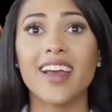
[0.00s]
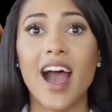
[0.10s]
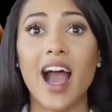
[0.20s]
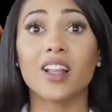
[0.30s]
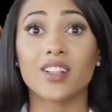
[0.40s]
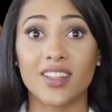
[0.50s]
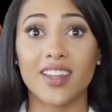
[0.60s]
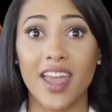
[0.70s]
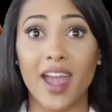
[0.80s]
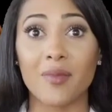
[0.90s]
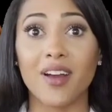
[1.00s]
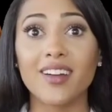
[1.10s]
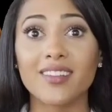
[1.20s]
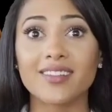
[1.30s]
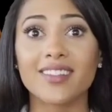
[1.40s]
Even a
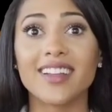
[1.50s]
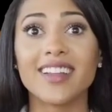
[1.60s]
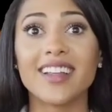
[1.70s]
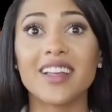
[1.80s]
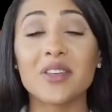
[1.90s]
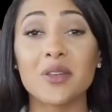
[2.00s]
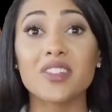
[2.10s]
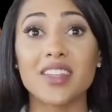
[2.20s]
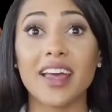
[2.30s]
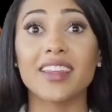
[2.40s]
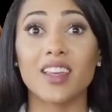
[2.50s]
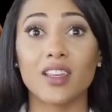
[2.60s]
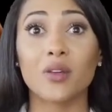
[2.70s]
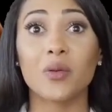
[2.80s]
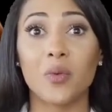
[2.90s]
majority of men are fond of dark
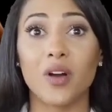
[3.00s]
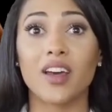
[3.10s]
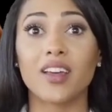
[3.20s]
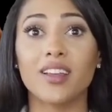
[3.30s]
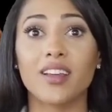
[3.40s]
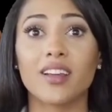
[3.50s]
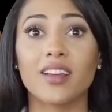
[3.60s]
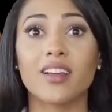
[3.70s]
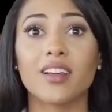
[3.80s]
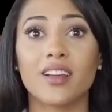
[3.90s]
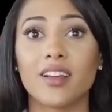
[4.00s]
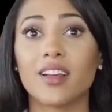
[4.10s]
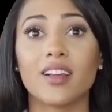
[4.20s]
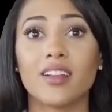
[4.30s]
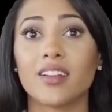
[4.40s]
nipples, and hence women are
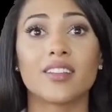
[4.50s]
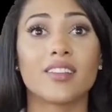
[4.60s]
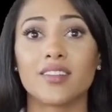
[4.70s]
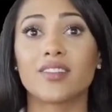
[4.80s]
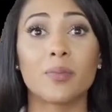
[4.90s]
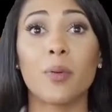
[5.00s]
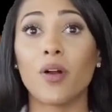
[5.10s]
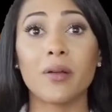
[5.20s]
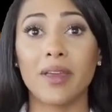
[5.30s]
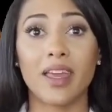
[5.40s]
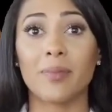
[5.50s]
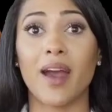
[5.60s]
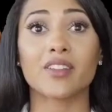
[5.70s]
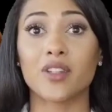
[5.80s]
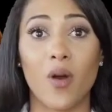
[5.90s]
increasingly undergoing surgeries
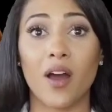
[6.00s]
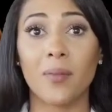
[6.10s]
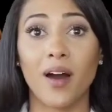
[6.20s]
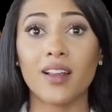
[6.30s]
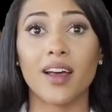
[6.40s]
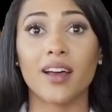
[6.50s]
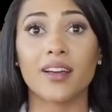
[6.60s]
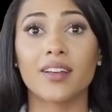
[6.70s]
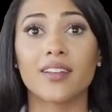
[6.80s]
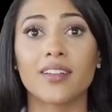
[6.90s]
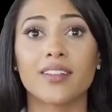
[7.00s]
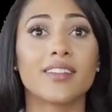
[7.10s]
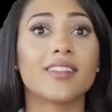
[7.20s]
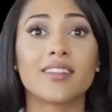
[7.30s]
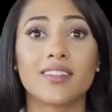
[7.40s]
and go under the knife to turn
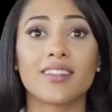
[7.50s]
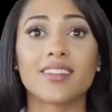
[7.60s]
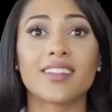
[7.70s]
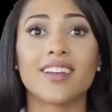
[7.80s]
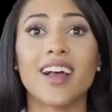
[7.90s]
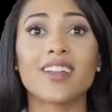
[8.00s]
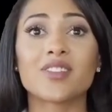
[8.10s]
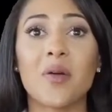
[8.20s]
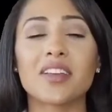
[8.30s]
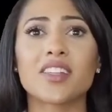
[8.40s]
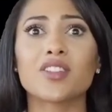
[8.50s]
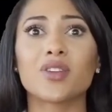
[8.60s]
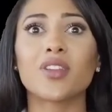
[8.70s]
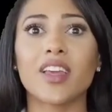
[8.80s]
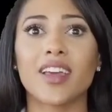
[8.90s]
their pink nipples or
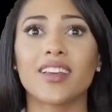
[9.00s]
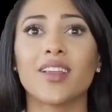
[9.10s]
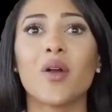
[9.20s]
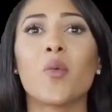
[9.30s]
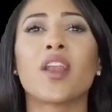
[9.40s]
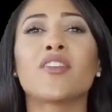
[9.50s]
areolas dark brown.